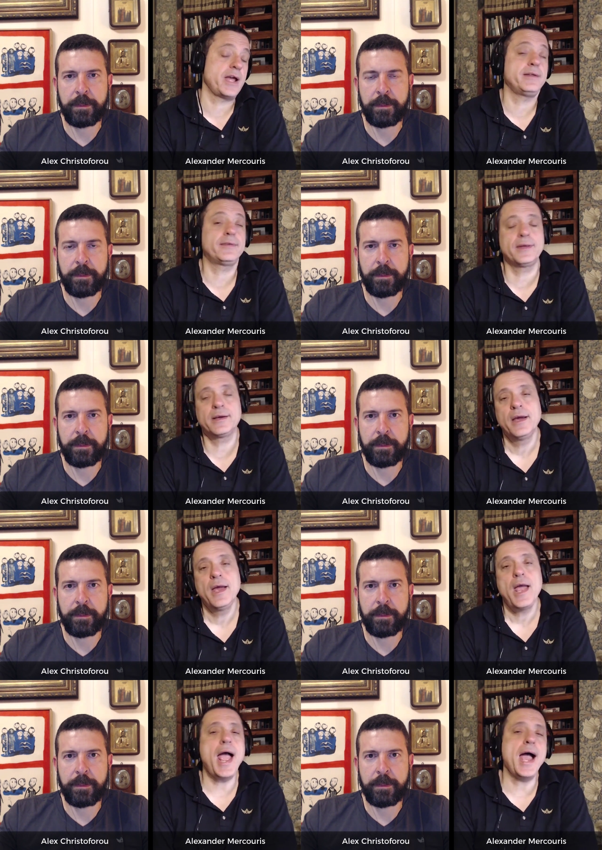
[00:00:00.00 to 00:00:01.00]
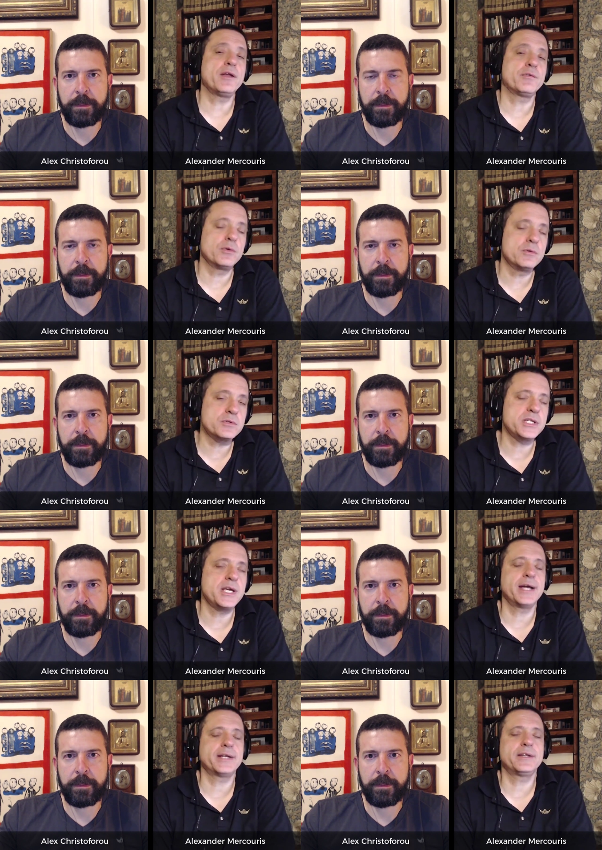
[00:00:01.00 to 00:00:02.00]
Speaker 1: of anything. And of course, he
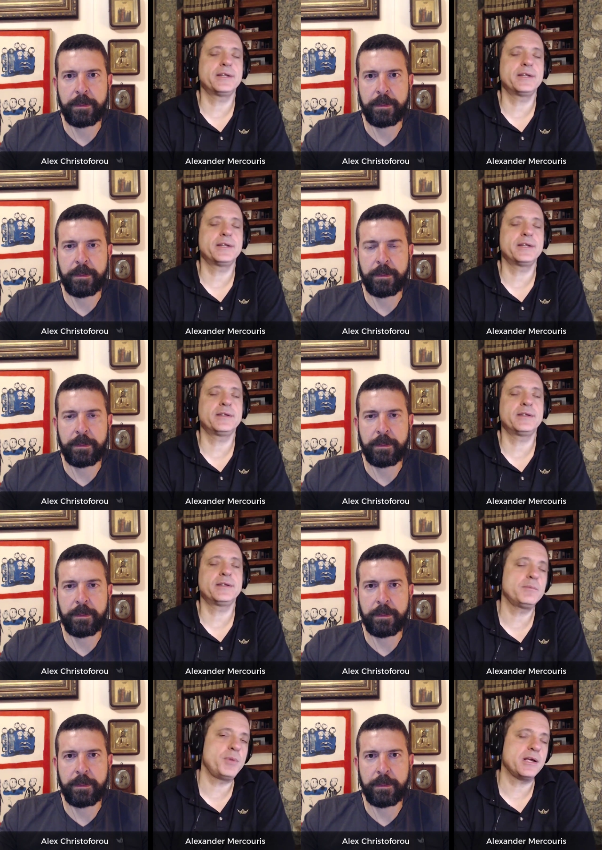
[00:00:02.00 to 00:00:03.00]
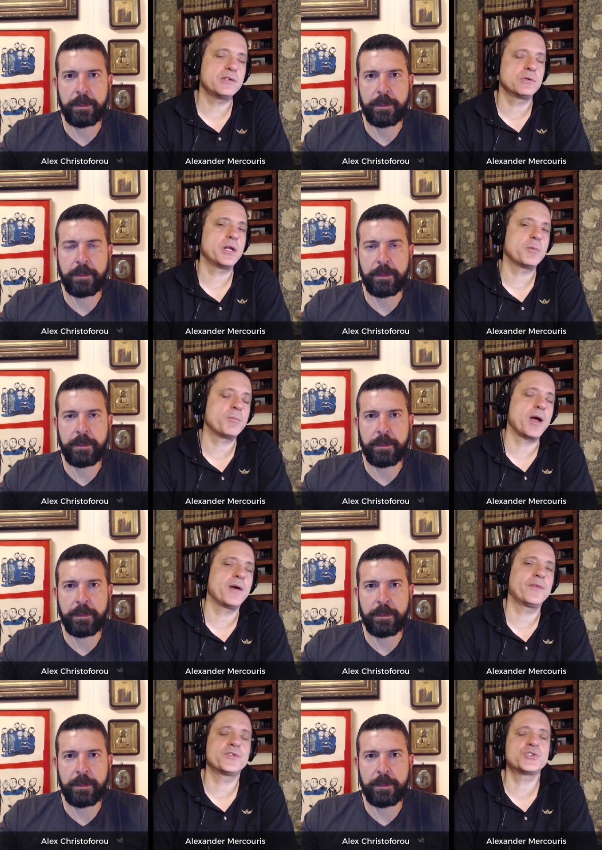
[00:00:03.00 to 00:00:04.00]
added the big
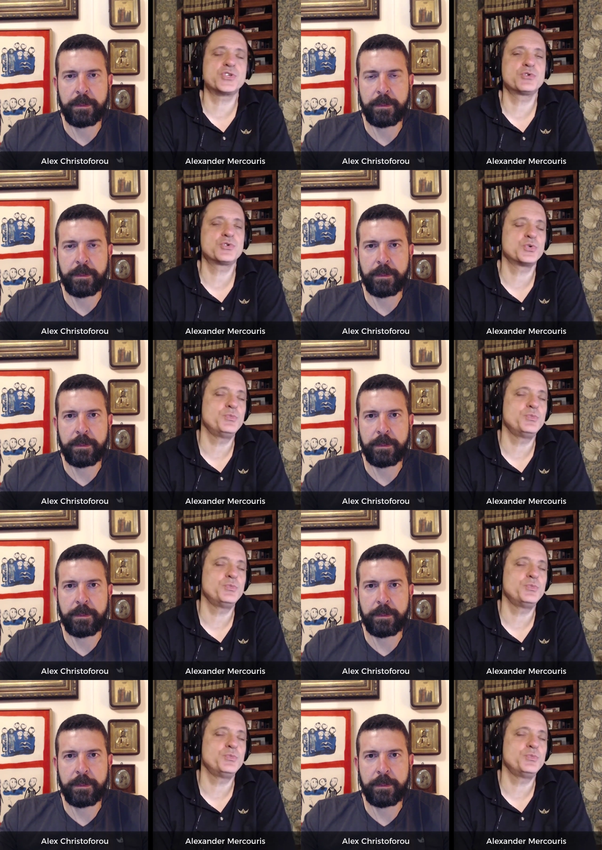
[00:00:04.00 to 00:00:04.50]
story about the